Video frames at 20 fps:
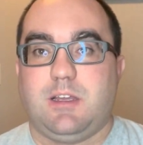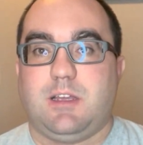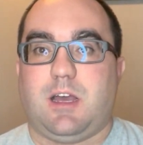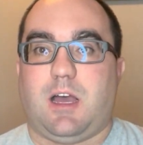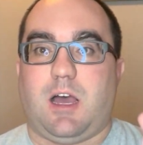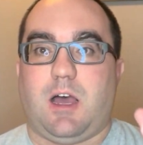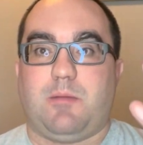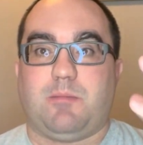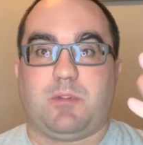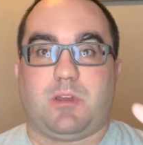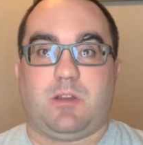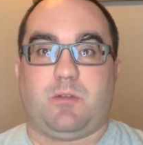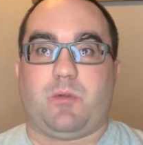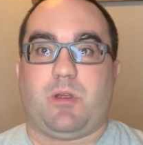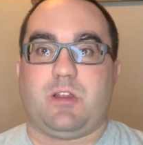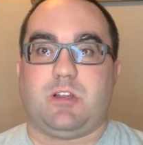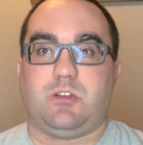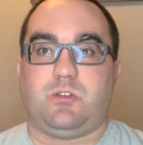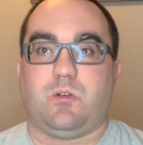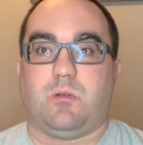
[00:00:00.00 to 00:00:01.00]
I'm getting
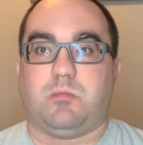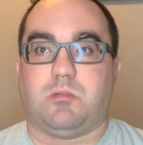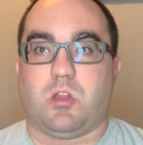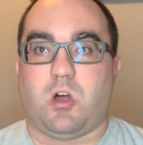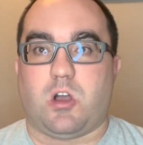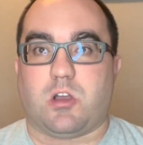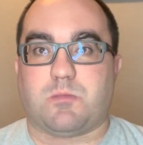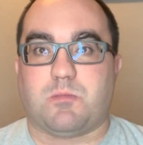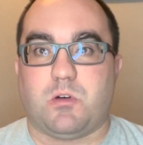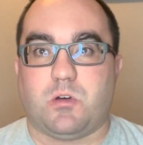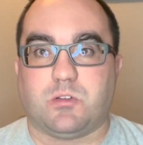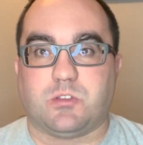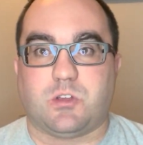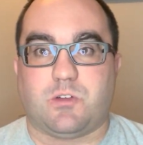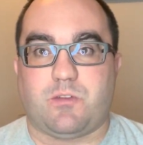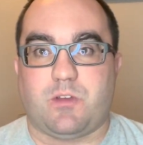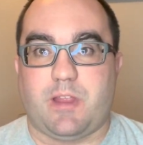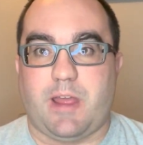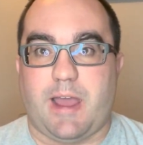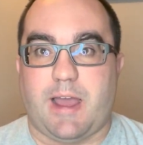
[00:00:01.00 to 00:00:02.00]
ready to do a blog post
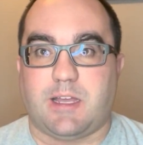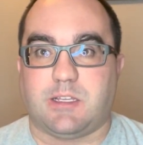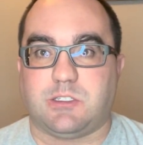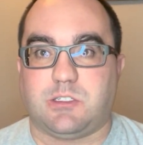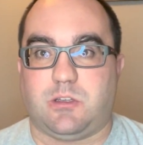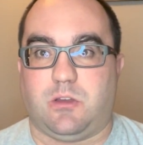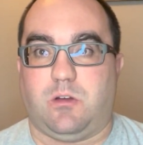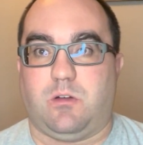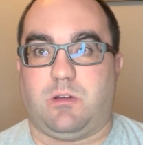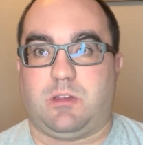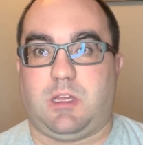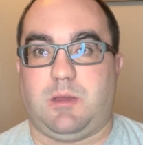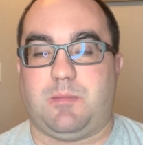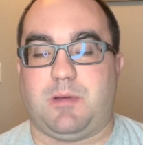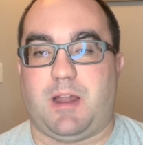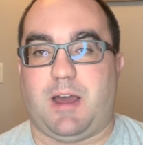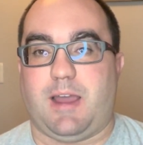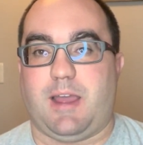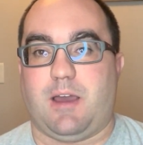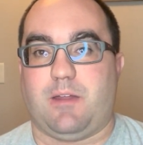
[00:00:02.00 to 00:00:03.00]
over that, so keep an
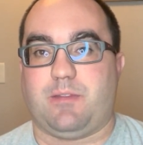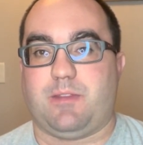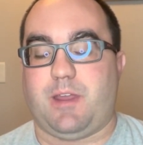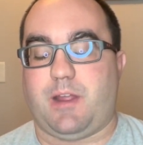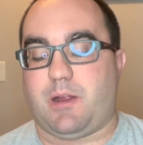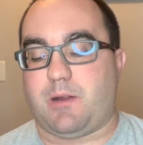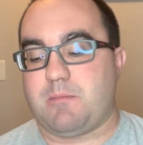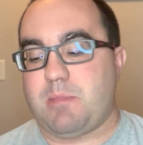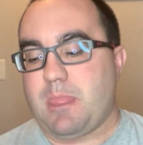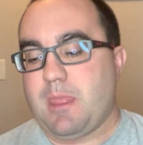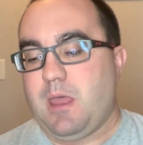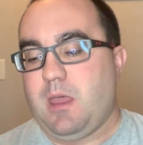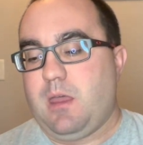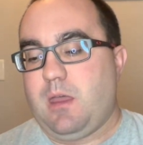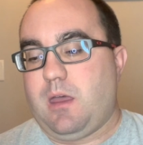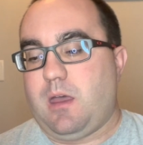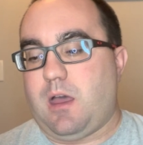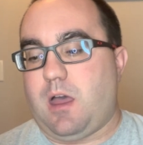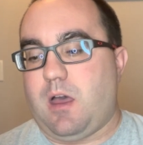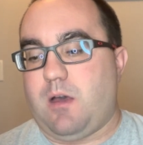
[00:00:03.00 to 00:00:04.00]
eye out there.
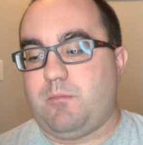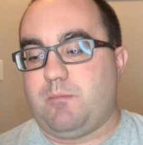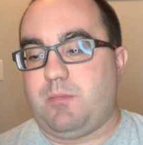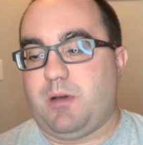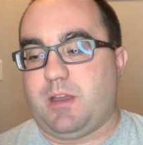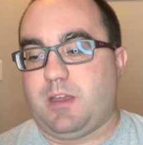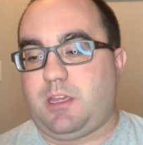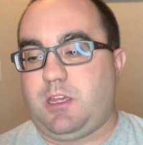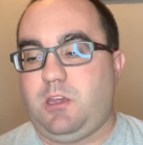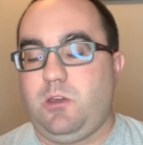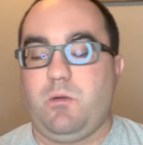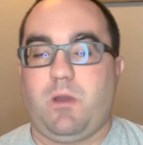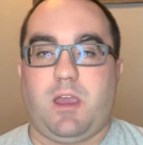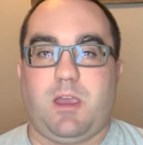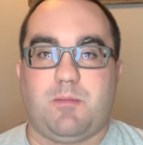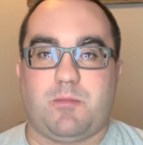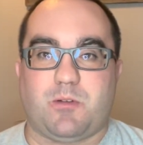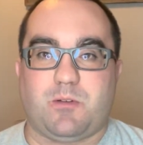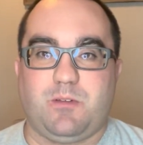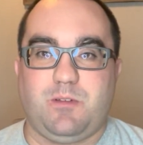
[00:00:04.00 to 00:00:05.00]
But Hugh
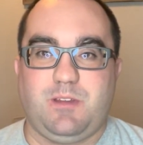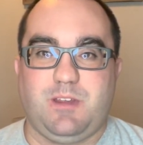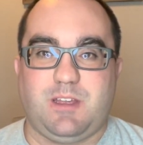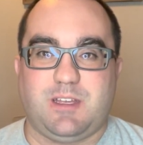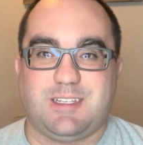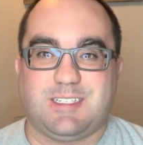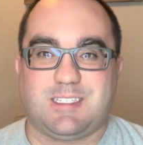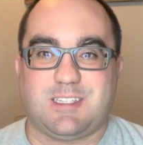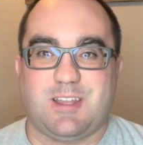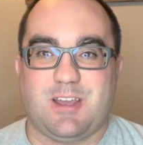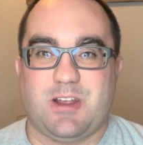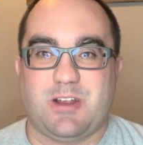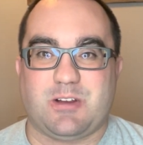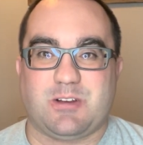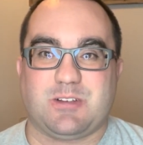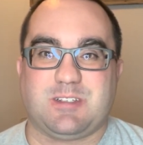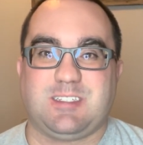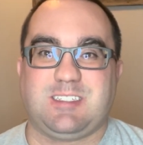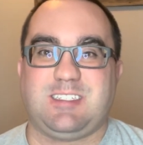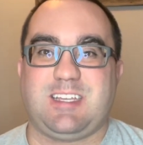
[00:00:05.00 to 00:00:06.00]
Hamer is their
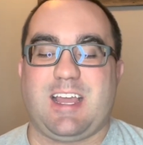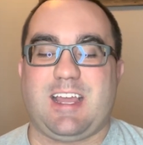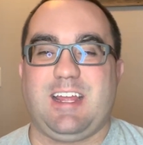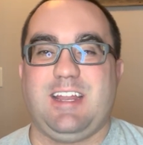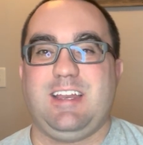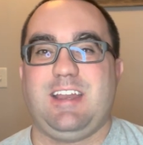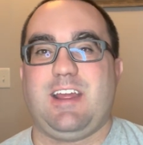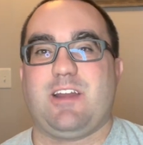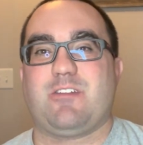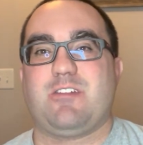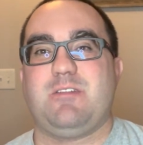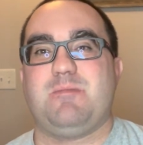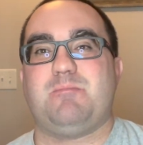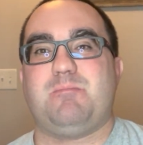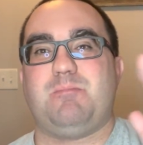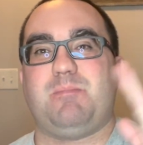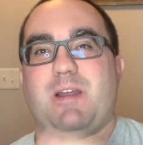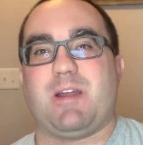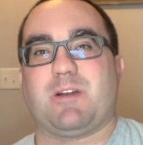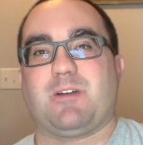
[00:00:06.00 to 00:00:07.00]
secondary
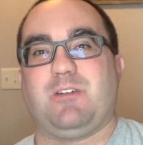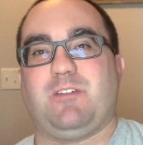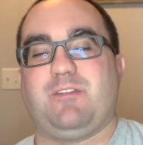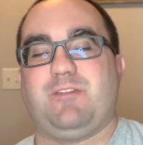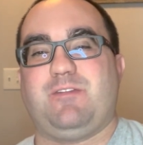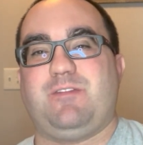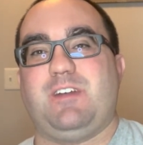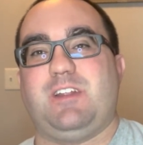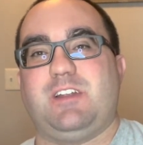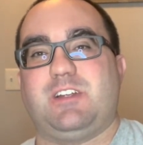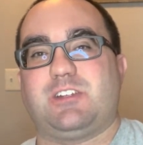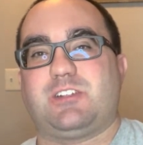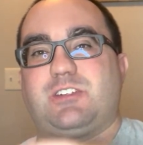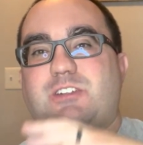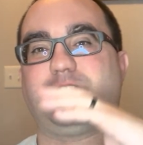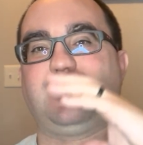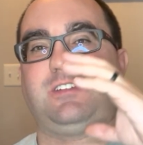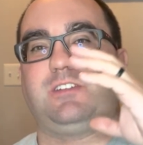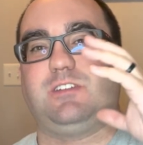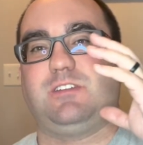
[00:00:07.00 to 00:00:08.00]
barrel
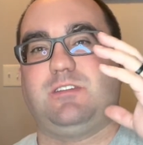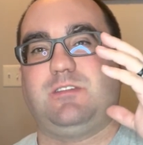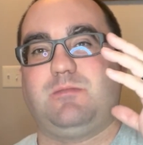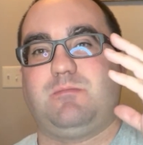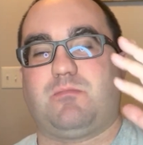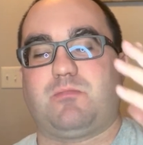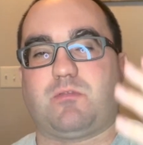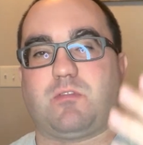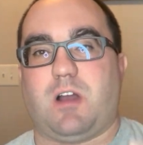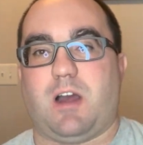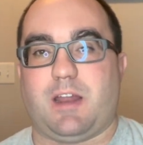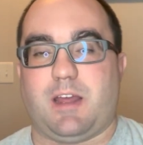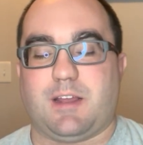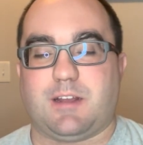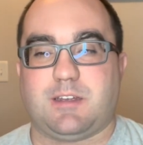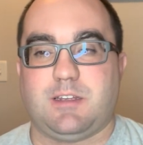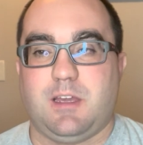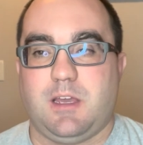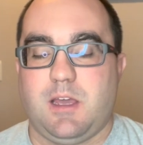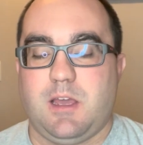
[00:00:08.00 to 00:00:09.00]
finished
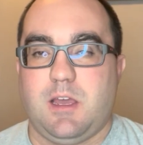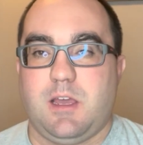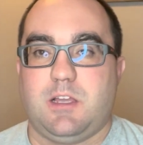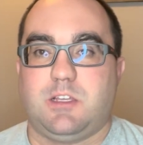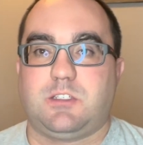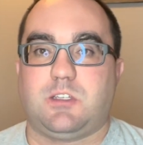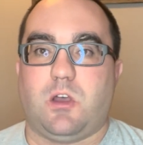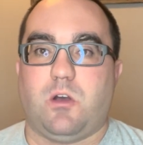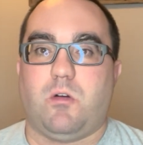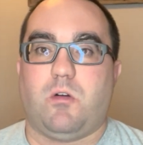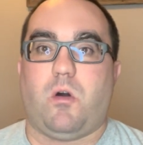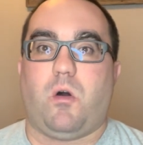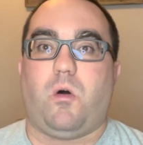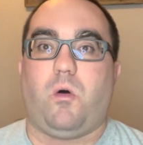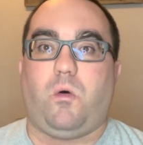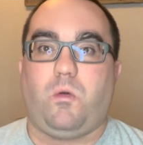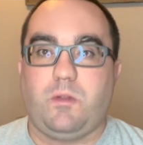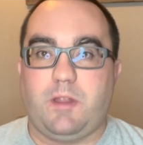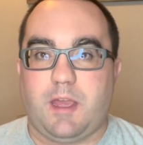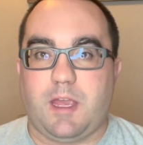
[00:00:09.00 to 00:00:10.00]
product. So
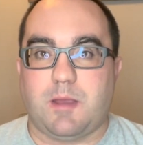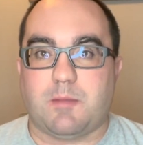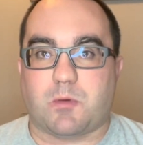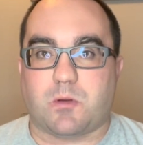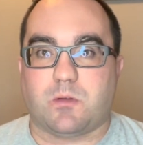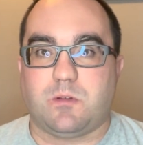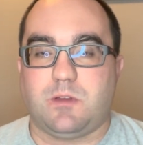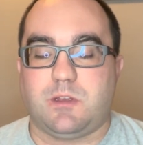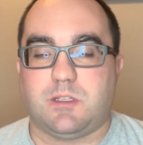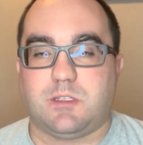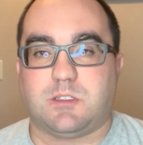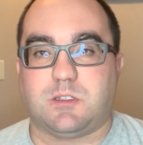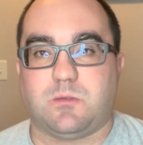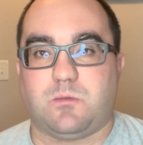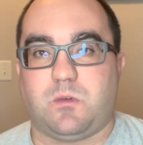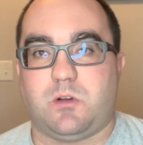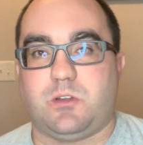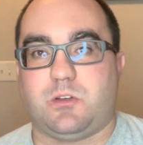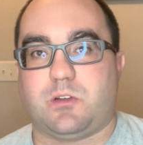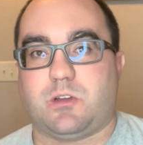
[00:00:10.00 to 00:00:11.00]
Old Hamer is the
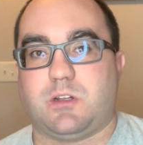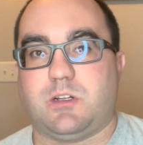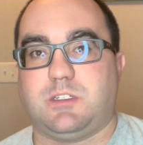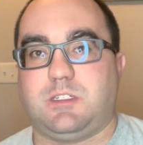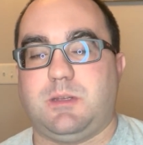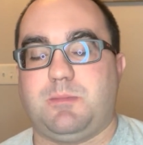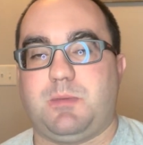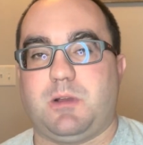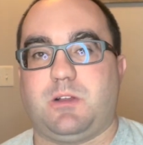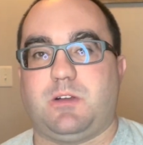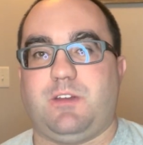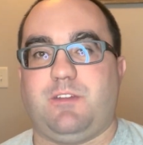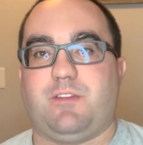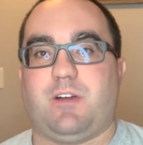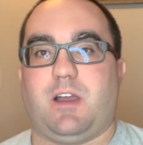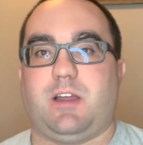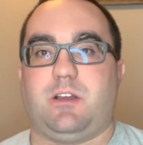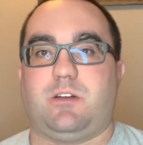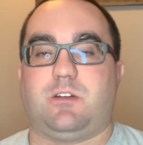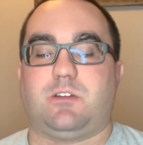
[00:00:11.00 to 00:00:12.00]
one you're going to typically
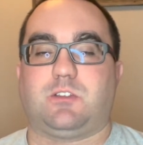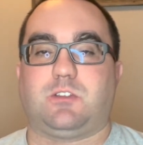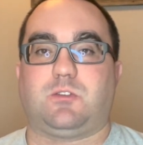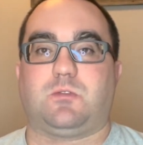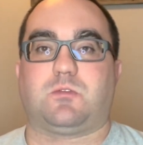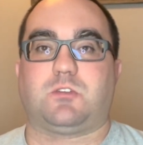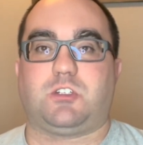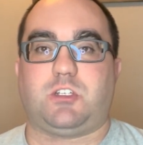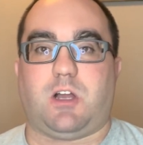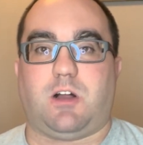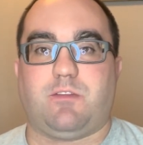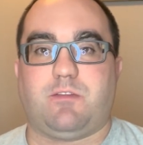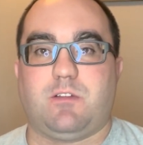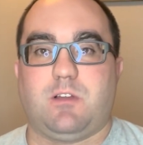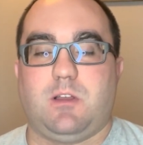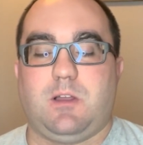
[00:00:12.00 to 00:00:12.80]
find on a store shelf.